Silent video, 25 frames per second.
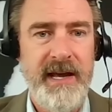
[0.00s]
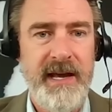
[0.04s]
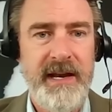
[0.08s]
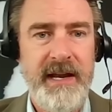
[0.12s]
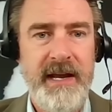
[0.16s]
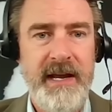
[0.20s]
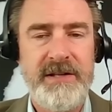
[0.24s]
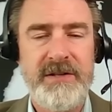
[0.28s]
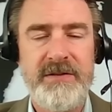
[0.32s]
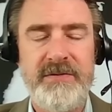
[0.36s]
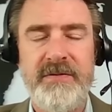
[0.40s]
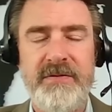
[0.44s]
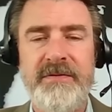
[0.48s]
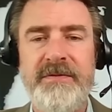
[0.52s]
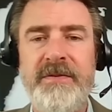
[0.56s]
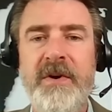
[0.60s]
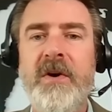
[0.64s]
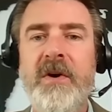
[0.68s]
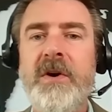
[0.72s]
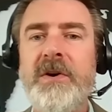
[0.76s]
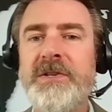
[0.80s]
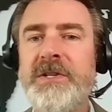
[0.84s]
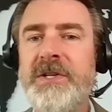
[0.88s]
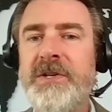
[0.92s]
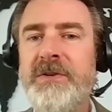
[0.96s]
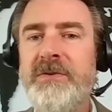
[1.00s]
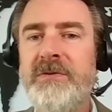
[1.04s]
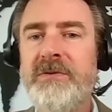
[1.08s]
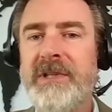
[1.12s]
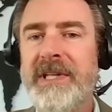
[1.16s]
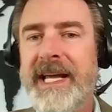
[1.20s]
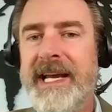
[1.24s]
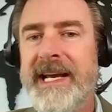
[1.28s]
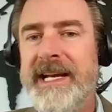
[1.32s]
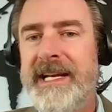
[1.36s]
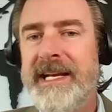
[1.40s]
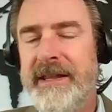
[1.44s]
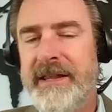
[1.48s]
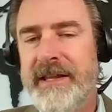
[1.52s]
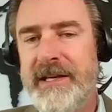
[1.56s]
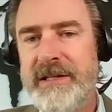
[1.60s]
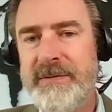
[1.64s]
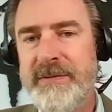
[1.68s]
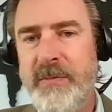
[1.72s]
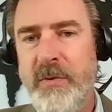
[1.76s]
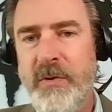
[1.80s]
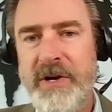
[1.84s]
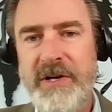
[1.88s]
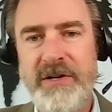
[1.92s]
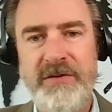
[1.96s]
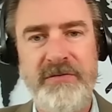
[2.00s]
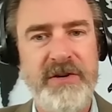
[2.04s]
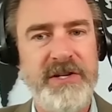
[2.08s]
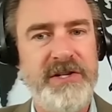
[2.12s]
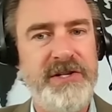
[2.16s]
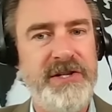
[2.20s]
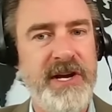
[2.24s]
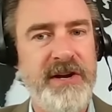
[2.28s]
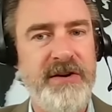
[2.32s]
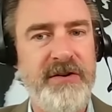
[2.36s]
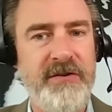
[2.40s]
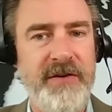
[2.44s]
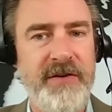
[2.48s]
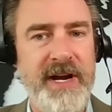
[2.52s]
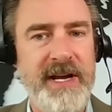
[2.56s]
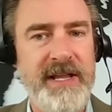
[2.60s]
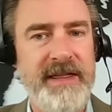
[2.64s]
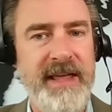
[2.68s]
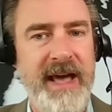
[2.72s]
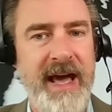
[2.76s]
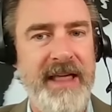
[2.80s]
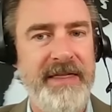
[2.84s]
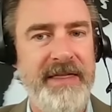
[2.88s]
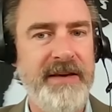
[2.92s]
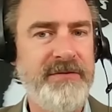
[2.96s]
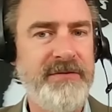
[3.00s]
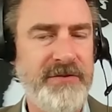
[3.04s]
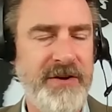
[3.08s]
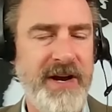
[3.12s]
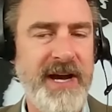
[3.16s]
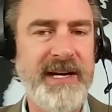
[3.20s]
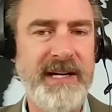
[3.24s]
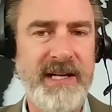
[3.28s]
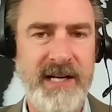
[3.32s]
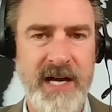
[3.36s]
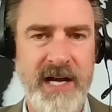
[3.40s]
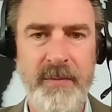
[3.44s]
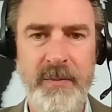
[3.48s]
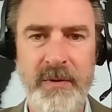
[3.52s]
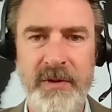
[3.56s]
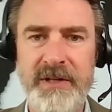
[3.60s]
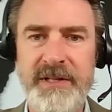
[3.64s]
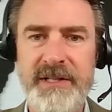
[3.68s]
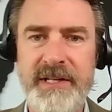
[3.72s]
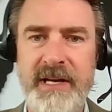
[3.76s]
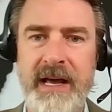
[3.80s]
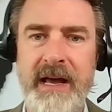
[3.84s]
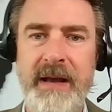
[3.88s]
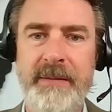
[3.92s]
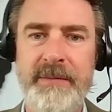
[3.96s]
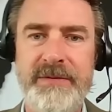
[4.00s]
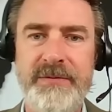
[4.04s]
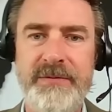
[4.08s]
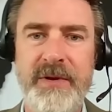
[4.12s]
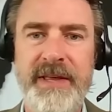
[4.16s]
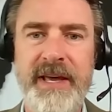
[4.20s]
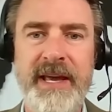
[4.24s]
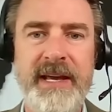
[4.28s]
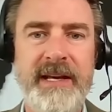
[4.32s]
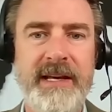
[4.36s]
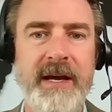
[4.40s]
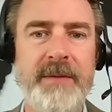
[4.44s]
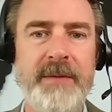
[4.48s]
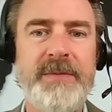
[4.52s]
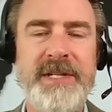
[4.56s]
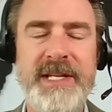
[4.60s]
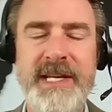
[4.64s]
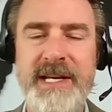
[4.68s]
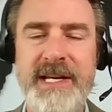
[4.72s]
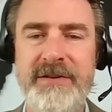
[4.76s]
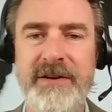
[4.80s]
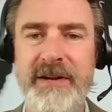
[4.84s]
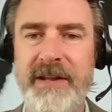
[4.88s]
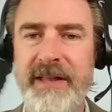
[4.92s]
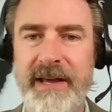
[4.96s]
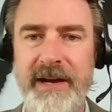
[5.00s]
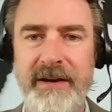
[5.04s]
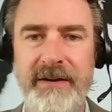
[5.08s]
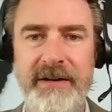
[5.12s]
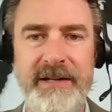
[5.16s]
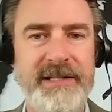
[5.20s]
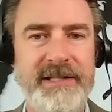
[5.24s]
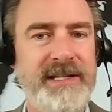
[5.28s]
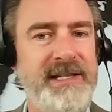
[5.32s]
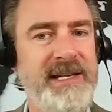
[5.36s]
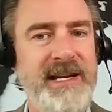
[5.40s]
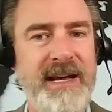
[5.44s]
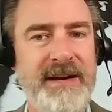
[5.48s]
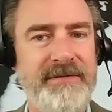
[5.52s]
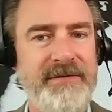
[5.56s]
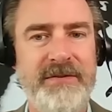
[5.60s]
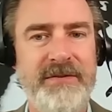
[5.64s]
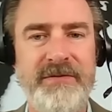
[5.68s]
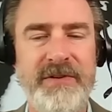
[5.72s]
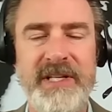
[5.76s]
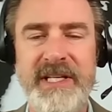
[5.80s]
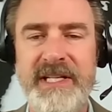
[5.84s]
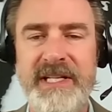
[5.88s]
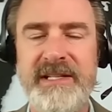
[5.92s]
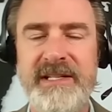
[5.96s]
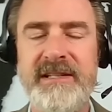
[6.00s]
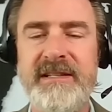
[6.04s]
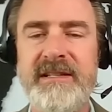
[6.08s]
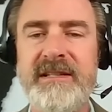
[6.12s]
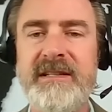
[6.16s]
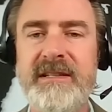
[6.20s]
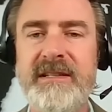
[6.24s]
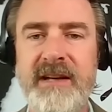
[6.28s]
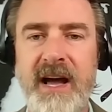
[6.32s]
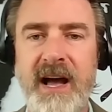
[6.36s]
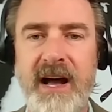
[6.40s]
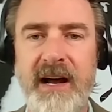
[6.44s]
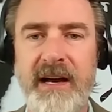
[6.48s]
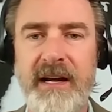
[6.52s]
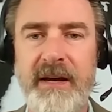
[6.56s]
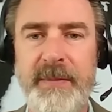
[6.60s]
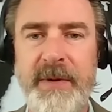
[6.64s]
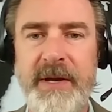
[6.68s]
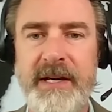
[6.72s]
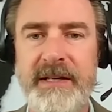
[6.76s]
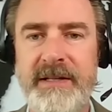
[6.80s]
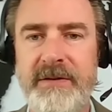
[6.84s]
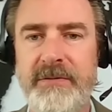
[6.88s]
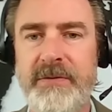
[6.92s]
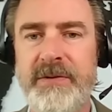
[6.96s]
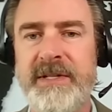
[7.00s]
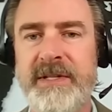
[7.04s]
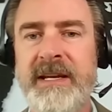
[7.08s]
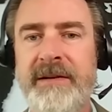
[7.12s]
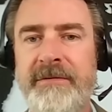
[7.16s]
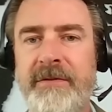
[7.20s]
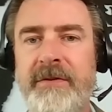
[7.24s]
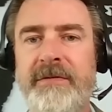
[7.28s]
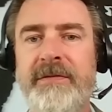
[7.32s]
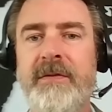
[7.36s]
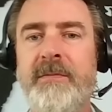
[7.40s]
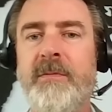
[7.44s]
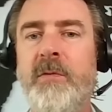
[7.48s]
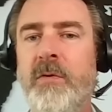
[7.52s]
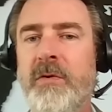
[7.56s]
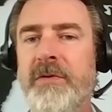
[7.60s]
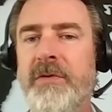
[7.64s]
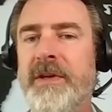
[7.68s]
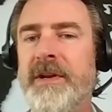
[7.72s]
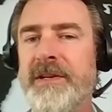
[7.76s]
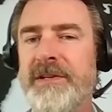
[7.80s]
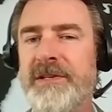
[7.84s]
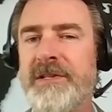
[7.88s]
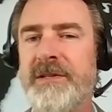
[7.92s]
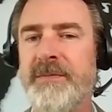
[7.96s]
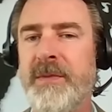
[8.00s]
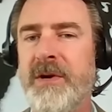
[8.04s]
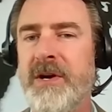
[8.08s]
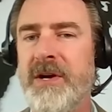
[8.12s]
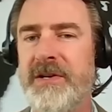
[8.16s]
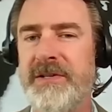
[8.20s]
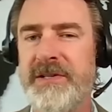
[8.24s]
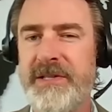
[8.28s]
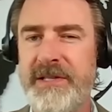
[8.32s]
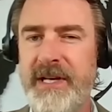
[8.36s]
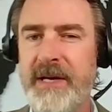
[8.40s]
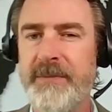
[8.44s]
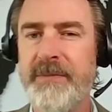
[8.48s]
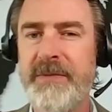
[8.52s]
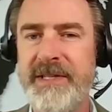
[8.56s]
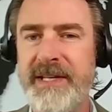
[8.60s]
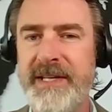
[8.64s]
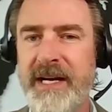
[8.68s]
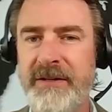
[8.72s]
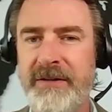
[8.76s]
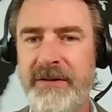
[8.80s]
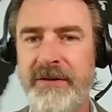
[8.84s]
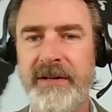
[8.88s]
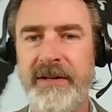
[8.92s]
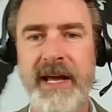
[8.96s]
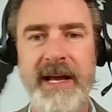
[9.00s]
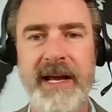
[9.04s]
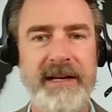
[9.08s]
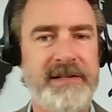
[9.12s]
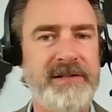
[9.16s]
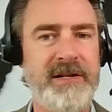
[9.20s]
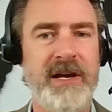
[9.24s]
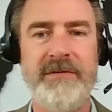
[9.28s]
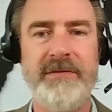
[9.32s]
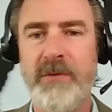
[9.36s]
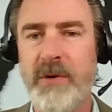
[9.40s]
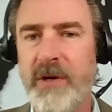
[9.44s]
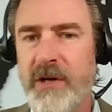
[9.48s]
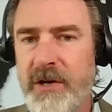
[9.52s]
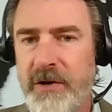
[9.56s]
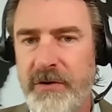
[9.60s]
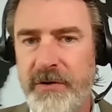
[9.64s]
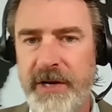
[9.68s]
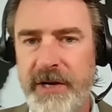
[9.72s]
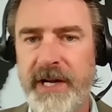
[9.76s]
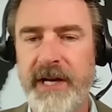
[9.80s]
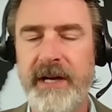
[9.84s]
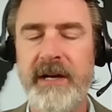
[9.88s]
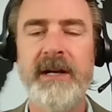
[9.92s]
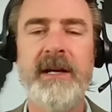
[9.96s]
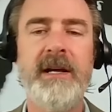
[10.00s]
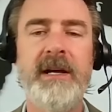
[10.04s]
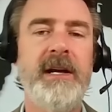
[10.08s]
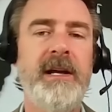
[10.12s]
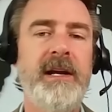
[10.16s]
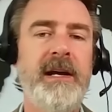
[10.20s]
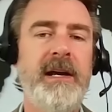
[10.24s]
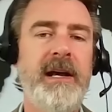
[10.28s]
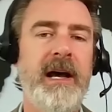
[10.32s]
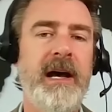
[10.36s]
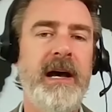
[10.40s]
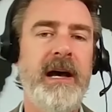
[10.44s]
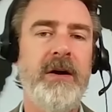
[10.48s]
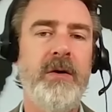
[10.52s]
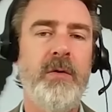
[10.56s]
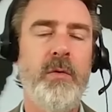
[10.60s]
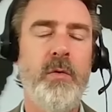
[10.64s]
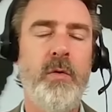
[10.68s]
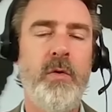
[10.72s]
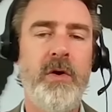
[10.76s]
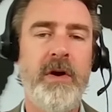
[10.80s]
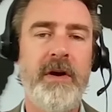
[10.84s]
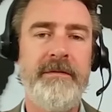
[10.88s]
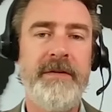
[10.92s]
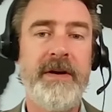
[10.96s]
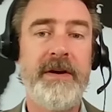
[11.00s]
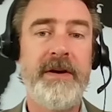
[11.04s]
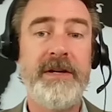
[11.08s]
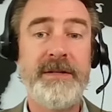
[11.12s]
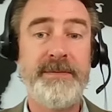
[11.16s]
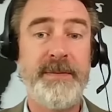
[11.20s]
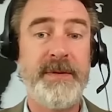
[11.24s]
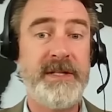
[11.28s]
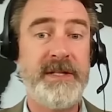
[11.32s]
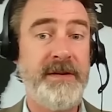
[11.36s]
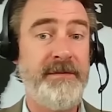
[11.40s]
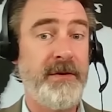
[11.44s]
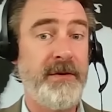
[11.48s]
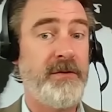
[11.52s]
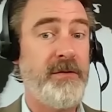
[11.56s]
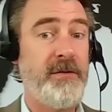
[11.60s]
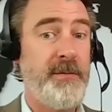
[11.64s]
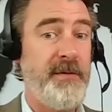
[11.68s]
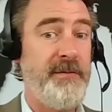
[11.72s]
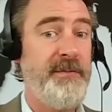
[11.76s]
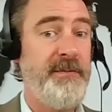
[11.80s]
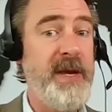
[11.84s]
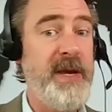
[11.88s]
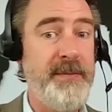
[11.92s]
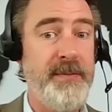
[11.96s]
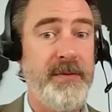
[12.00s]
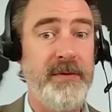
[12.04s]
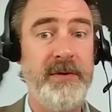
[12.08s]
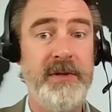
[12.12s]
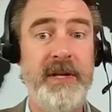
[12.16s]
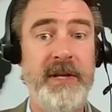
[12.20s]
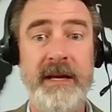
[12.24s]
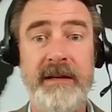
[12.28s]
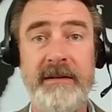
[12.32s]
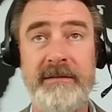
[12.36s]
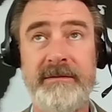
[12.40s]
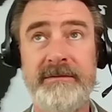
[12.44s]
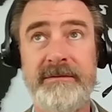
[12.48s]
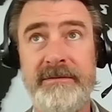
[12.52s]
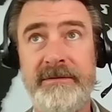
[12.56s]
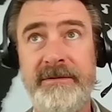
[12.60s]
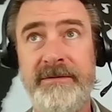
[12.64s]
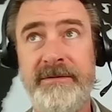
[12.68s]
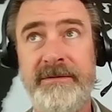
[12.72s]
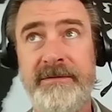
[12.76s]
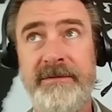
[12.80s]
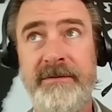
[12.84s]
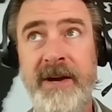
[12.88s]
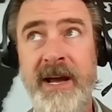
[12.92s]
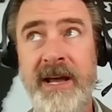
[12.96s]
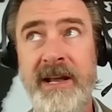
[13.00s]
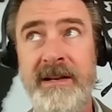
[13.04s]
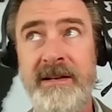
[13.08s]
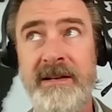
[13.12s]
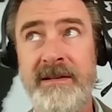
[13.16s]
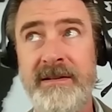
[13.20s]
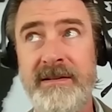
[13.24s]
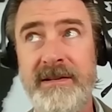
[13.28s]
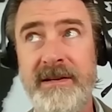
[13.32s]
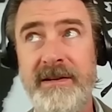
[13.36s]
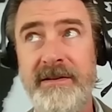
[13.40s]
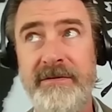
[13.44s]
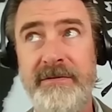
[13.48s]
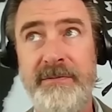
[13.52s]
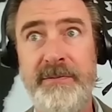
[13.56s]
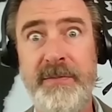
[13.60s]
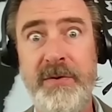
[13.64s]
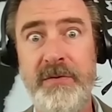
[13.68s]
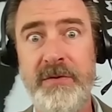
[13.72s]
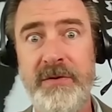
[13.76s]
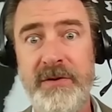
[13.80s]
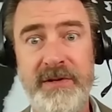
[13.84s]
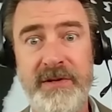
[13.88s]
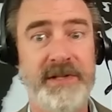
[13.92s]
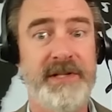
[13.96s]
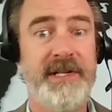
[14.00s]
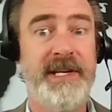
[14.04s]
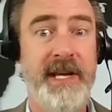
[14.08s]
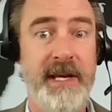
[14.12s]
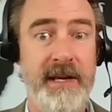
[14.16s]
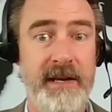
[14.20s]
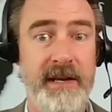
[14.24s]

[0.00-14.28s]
And it's far too late at this point to regenerate that. They've tried a couple of times with hiccups here and there. It's never really stuck because it was never for more than a small subsector like software coding uh, or a very specific group of people like friends of Putin's